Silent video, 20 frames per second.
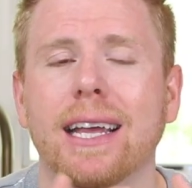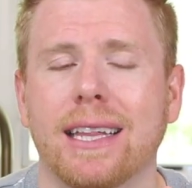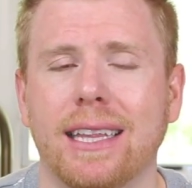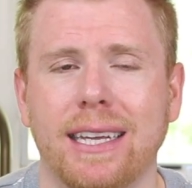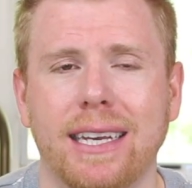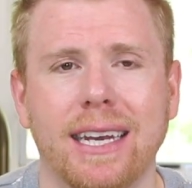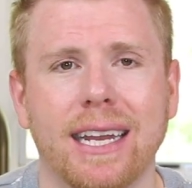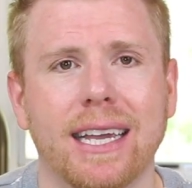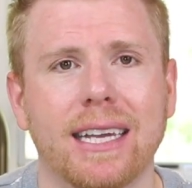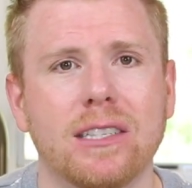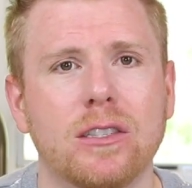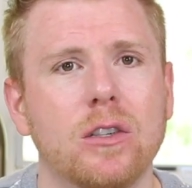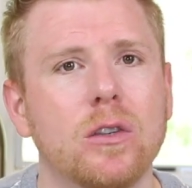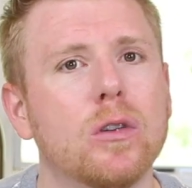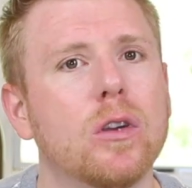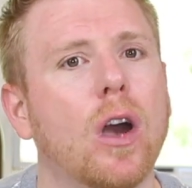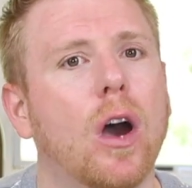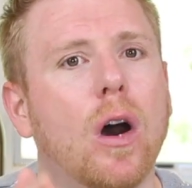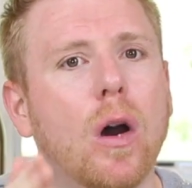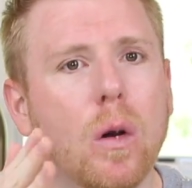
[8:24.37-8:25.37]
Cleaning as
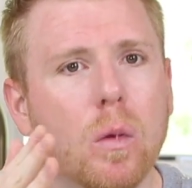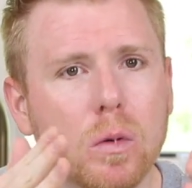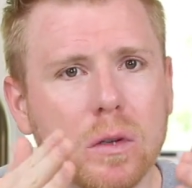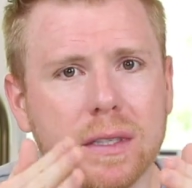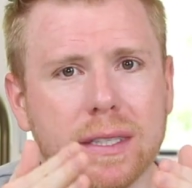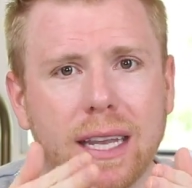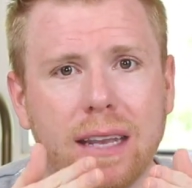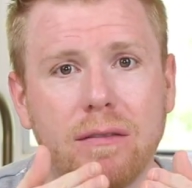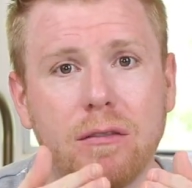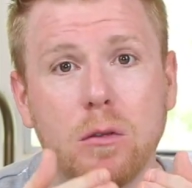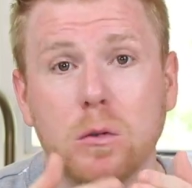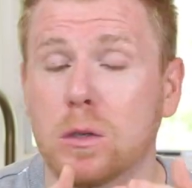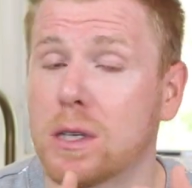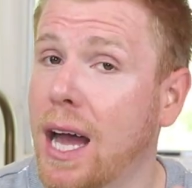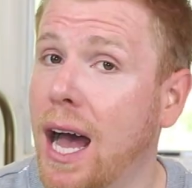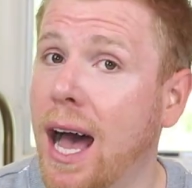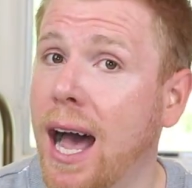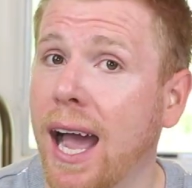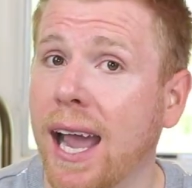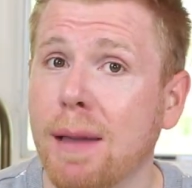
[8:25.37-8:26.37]
you go will save you
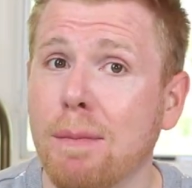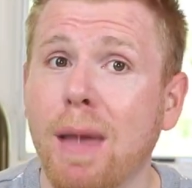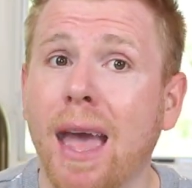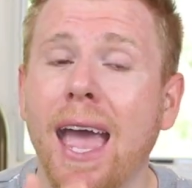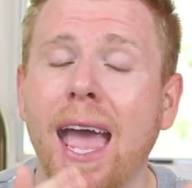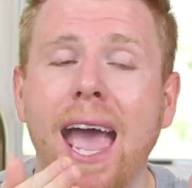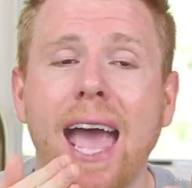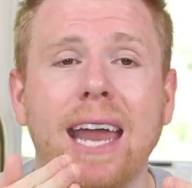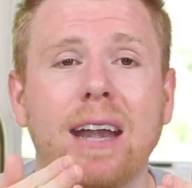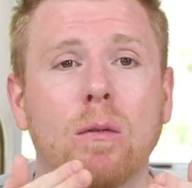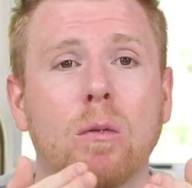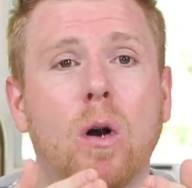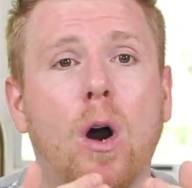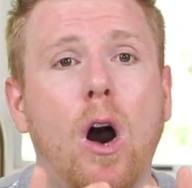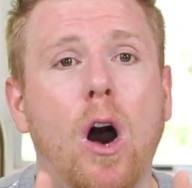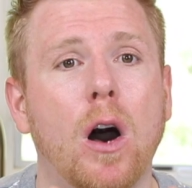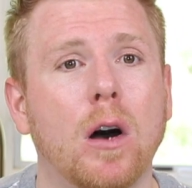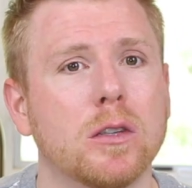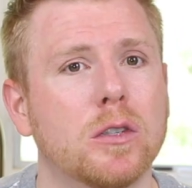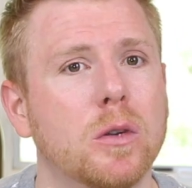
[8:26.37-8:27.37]
time, and it
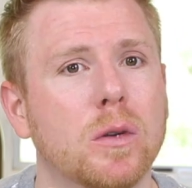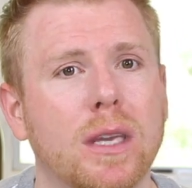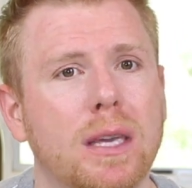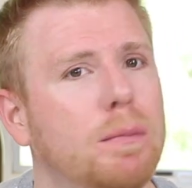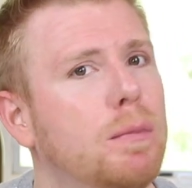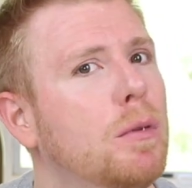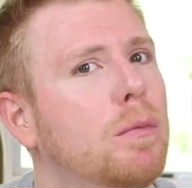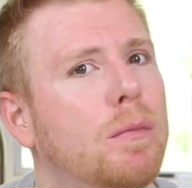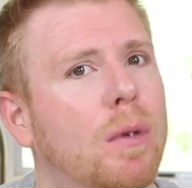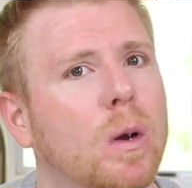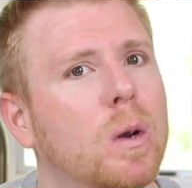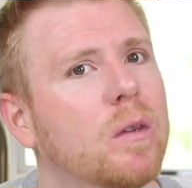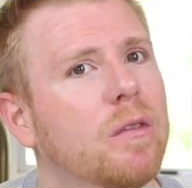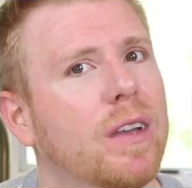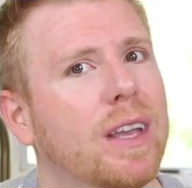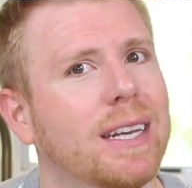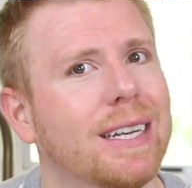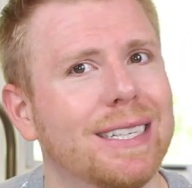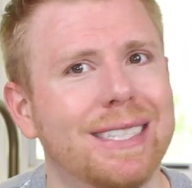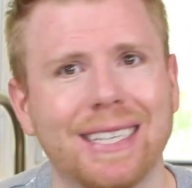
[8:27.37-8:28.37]
will also keep you
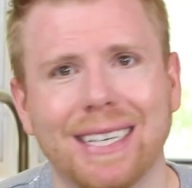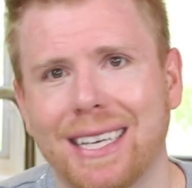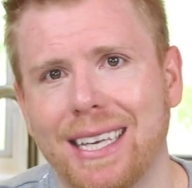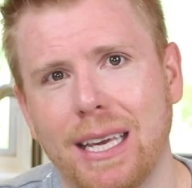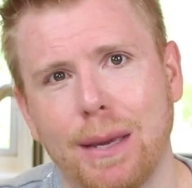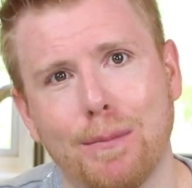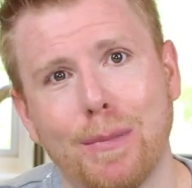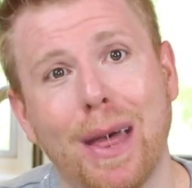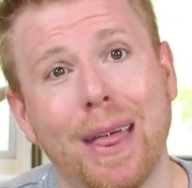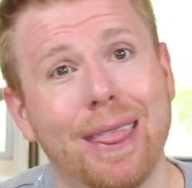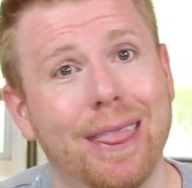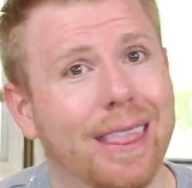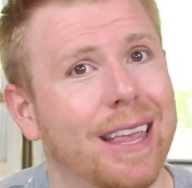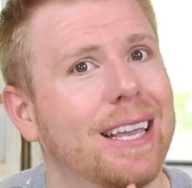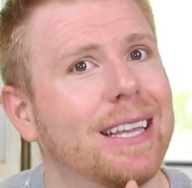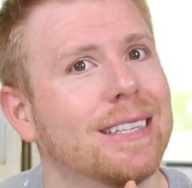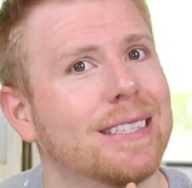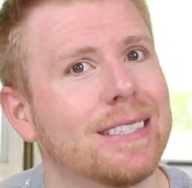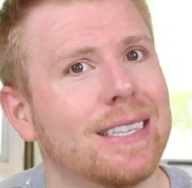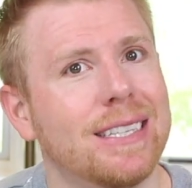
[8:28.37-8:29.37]
motivated to keep
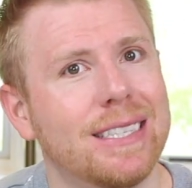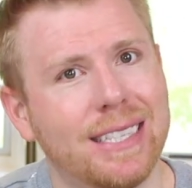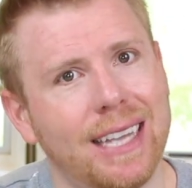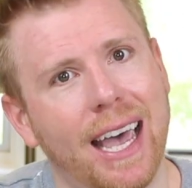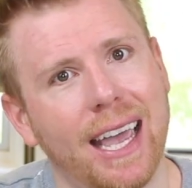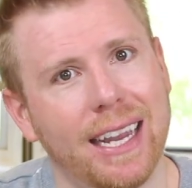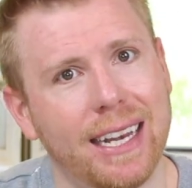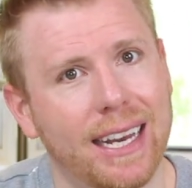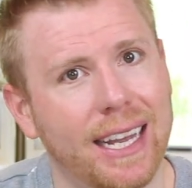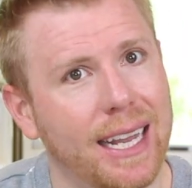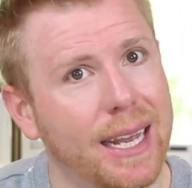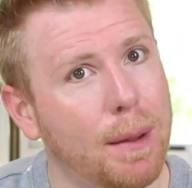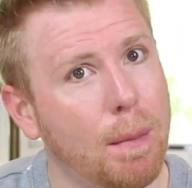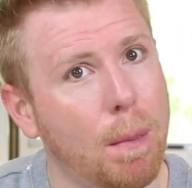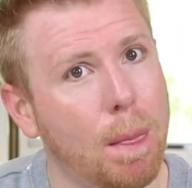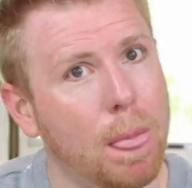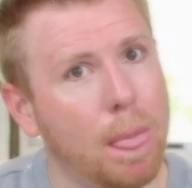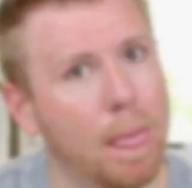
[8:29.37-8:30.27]
things tidy.